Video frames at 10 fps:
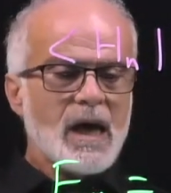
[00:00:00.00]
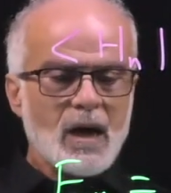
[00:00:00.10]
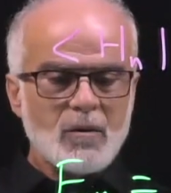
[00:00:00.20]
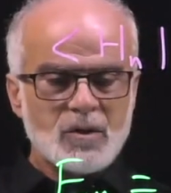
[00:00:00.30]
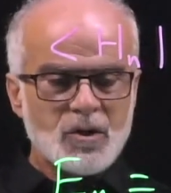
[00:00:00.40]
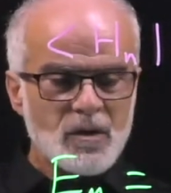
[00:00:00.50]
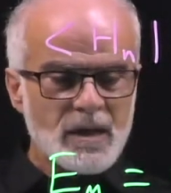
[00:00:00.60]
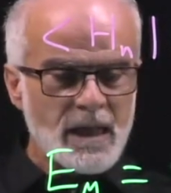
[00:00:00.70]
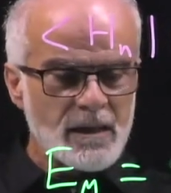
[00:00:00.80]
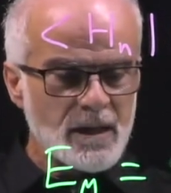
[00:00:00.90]
I will show the
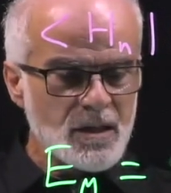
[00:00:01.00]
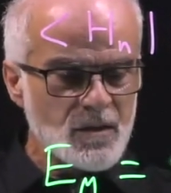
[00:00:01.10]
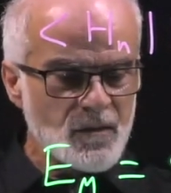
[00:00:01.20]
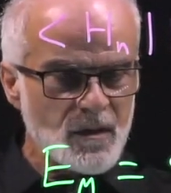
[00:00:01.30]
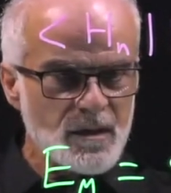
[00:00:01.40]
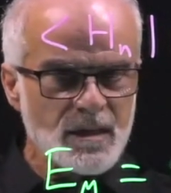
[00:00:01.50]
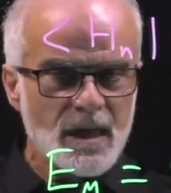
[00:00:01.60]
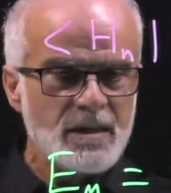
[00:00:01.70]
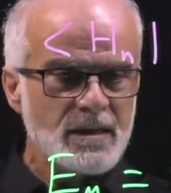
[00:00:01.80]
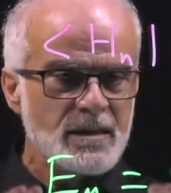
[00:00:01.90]
calculation for this
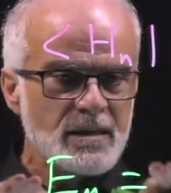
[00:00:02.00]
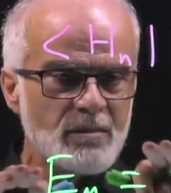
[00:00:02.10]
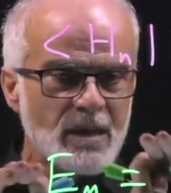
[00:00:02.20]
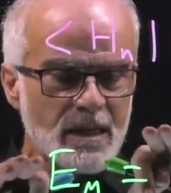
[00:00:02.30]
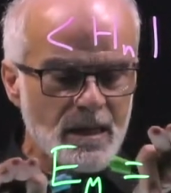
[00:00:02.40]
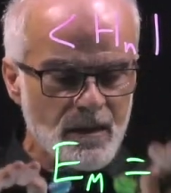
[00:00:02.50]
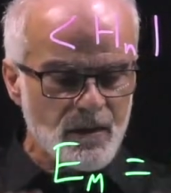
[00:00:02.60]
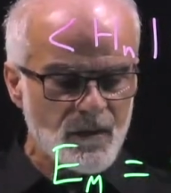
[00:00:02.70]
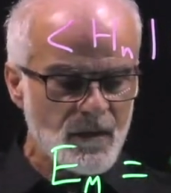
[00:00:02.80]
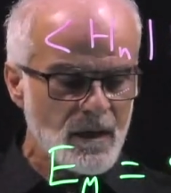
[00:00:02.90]
case and simply
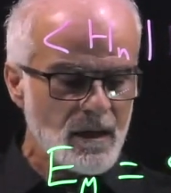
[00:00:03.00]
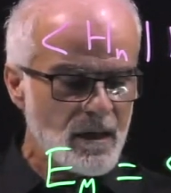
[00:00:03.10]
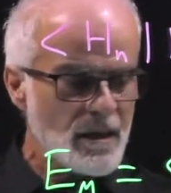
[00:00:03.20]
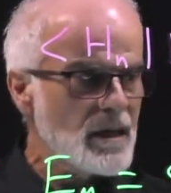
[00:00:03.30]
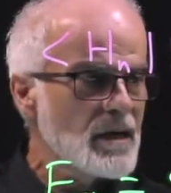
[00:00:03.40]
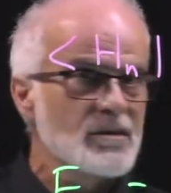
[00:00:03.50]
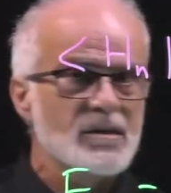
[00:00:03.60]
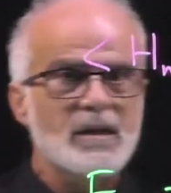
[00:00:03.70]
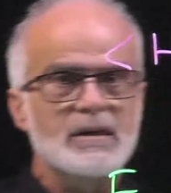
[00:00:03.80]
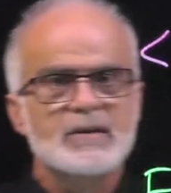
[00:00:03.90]
give the
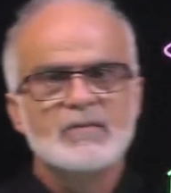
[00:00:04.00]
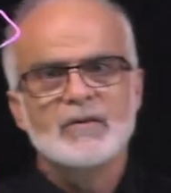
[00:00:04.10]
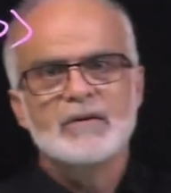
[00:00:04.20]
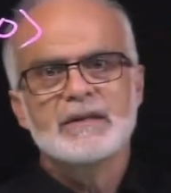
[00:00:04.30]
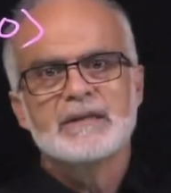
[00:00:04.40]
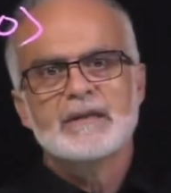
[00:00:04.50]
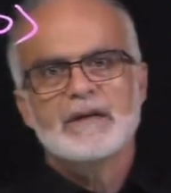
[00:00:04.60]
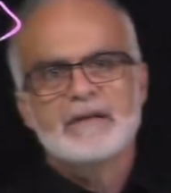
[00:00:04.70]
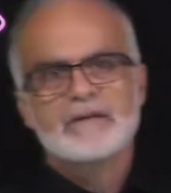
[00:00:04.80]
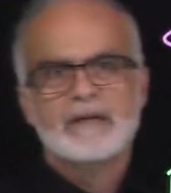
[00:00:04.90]
results for these
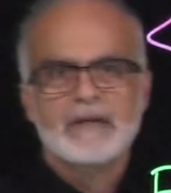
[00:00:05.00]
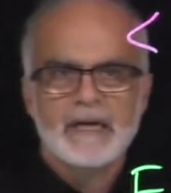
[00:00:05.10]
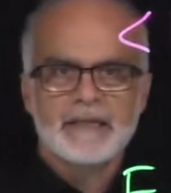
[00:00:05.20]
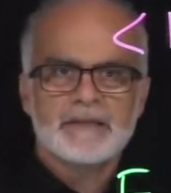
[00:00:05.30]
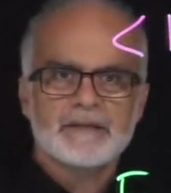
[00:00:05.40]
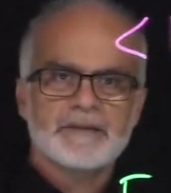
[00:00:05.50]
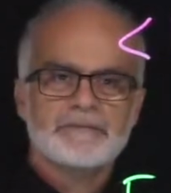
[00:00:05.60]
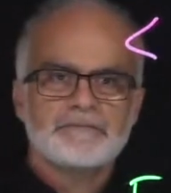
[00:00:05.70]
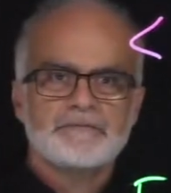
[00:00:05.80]
other cases.